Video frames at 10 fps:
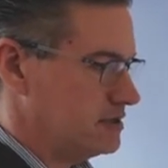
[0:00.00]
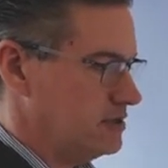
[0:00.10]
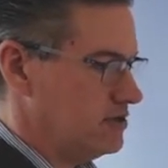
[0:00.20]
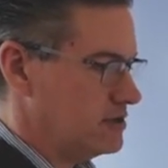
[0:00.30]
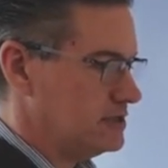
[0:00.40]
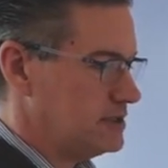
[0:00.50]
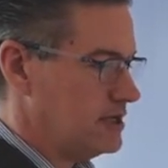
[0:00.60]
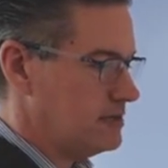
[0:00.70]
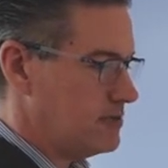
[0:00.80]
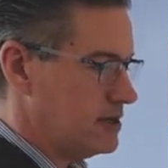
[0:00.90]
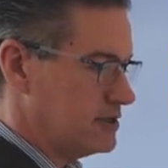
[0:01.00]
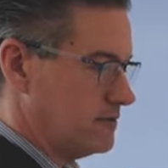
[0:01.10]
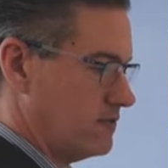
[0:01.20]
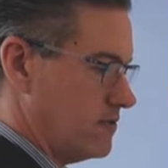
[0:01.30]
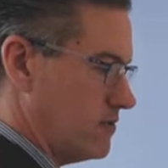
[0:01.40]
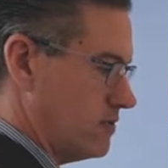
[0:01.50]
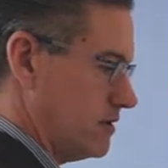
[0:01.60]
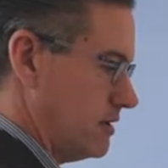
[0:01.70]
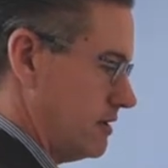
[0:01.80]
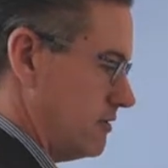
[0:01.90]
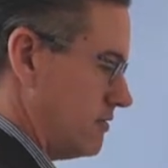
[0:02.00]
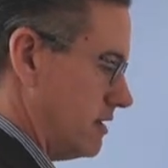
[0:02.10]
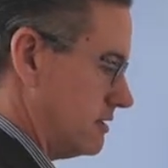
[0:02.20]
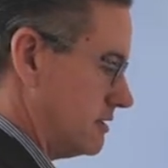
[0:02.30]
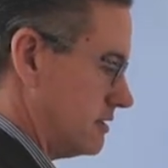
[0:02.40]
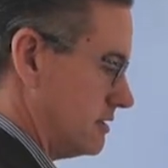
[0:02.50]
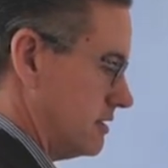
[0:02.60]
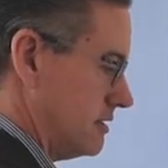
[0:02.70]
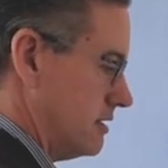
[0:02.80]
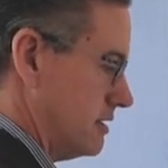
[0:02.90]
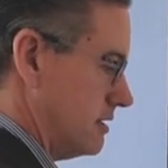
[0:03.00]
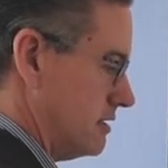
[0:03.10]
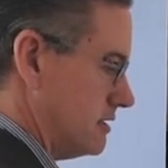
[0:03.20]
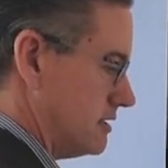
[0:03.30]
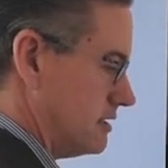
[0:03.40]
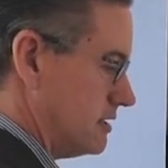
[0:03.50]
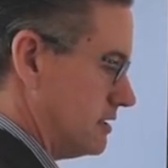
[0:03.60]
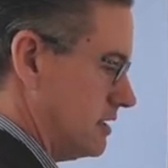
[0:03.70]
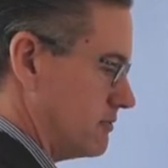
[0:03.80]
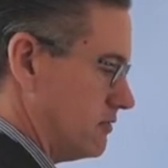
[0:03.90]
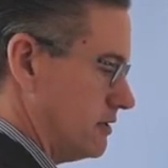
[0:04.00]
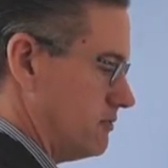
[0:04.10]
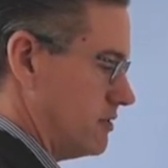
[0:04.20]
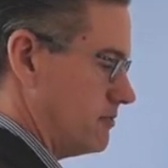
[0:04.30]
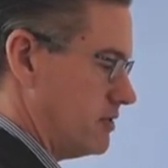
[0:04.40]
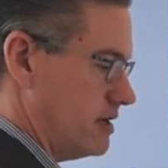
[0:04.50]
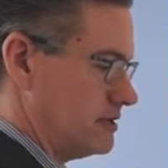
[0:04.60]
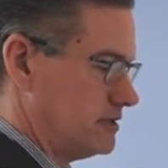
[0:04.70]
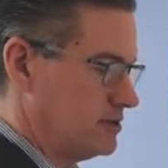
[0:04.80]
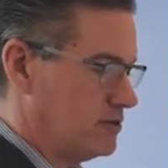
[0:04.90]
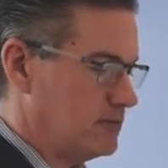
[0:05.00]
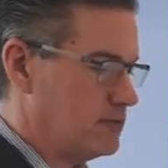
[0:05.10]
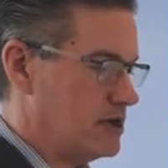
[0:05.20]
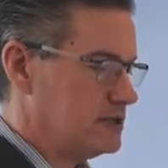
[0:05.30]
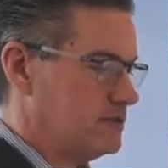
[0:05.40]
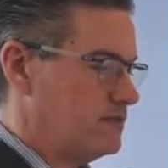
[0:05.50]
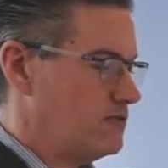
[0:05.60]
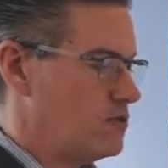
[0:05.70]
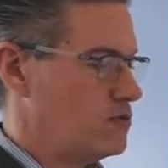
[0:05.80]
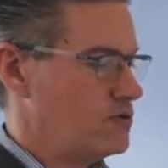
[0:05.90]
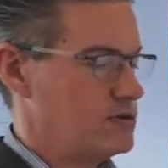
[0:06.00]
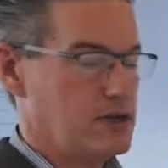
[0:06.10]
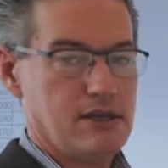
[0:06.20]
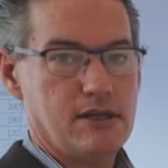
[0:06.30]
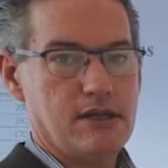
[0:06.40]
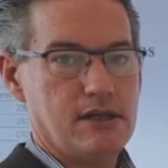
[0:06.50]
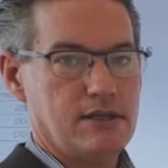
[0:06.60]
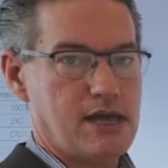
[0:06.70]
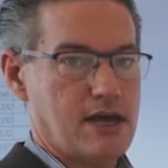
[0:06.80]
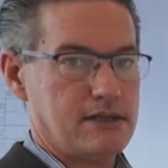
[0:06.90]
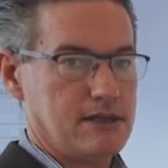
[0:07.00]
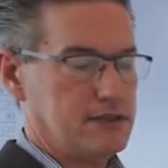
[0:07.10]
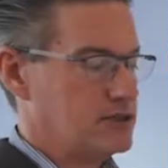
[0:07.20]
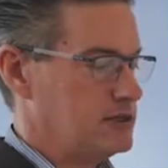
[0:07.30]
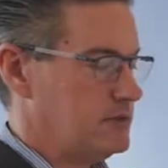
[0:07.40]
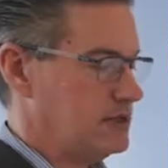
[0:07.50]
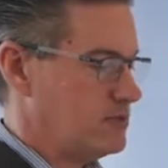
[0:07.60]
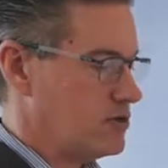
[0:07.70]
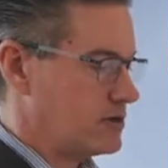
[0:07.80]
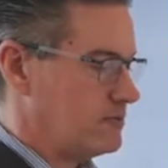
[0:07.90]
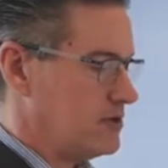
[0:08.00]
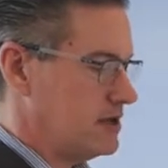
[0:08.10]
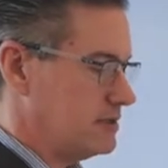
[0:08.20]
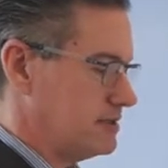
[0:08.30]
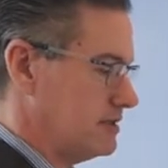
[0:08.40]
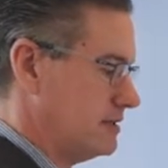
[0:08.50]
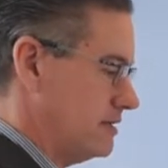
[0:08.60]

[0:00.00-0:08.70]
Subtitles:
You can see at a price of 4, right? This is the equilibrium price. So at a price of 4, that is going to be the market price.